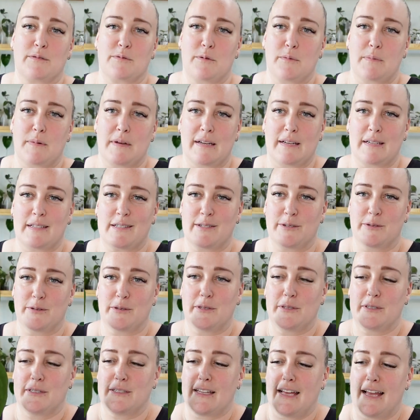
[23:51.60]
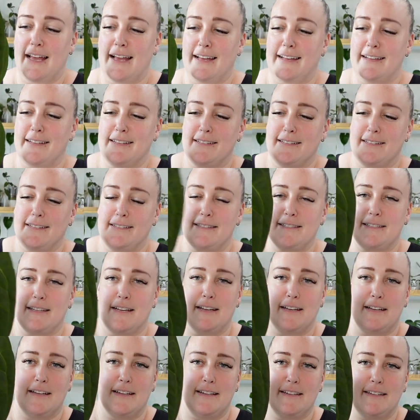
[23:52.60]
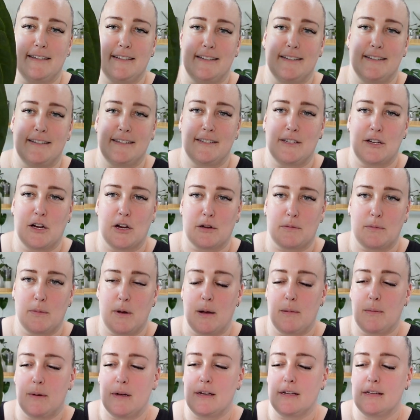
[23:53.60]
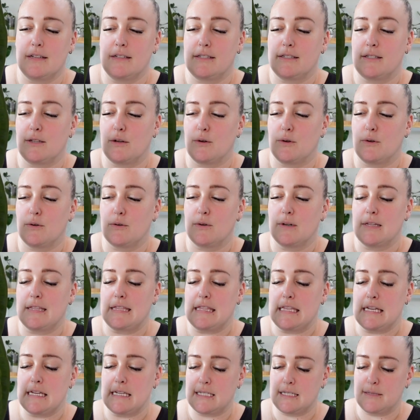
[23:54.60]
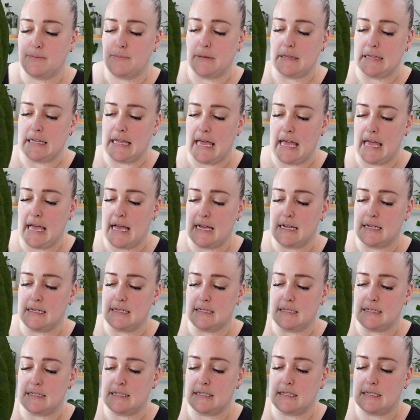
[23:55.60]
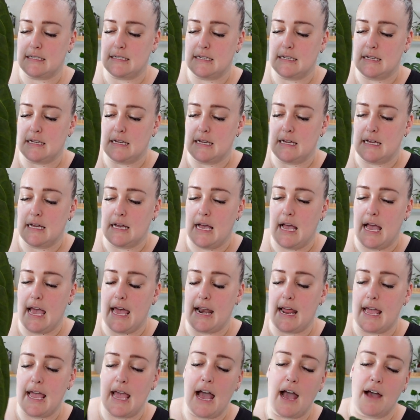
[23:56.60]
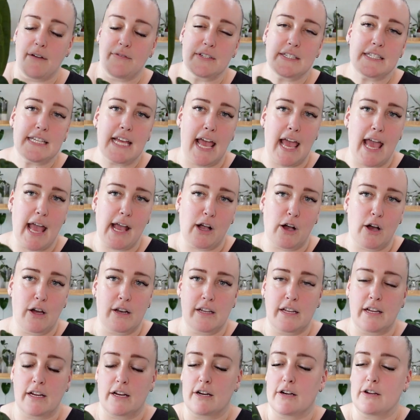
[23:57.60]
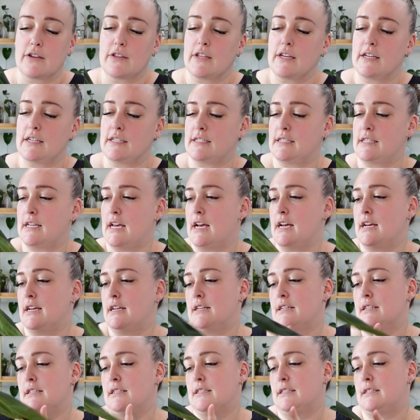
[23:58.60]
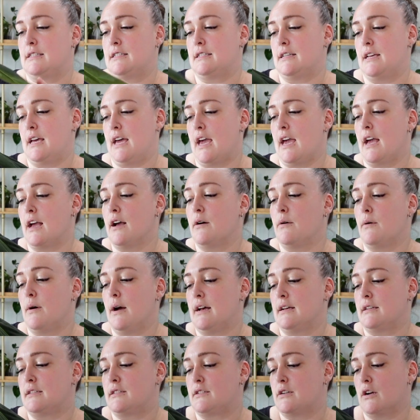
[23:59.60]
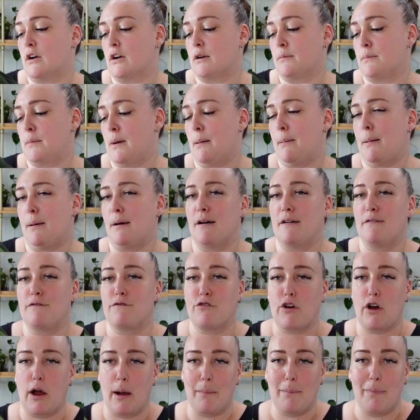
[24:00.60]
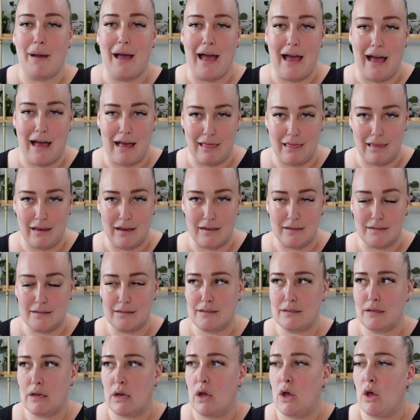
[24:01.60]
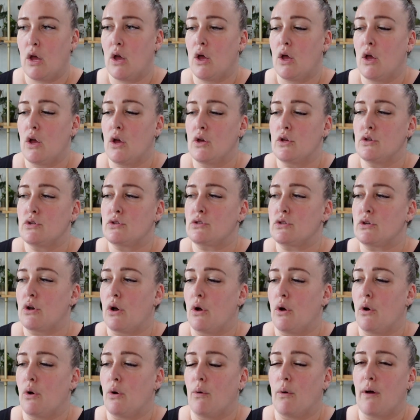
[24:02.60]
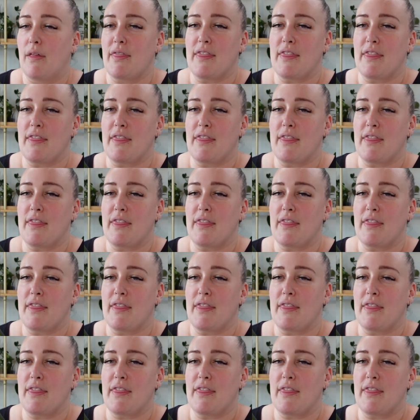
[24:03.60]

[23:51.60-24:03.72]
were being sold as Dark Mama. So this plant, and I have a tag on here that says AOS Dark Mama from Alice. So